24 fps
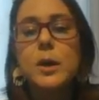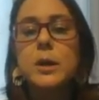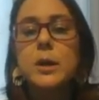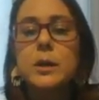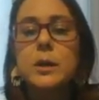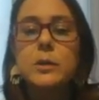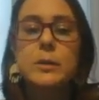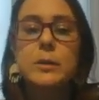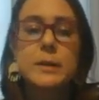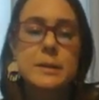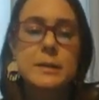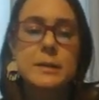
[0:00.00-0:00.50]

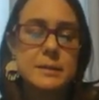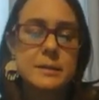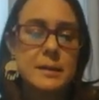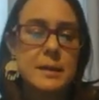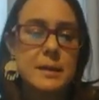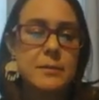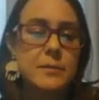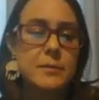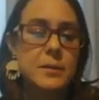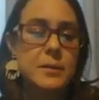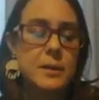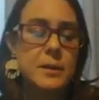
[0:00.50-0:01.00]
you can
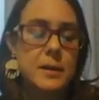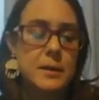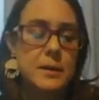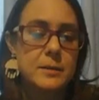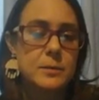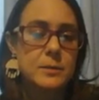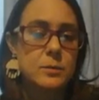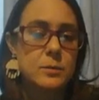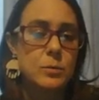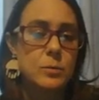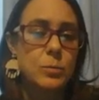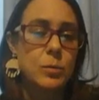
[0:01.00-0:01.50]
save it
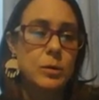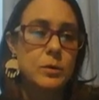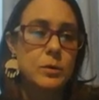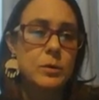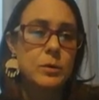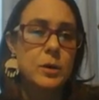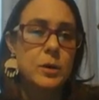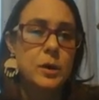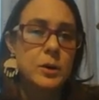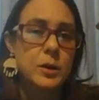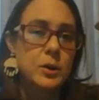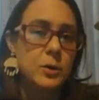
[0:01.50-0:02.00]
as a Word
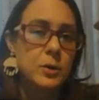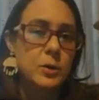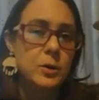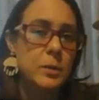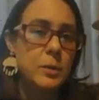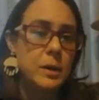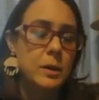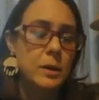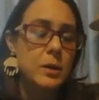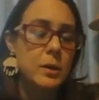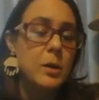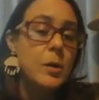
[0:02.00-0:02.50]

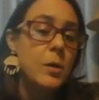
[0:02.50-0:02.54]
document,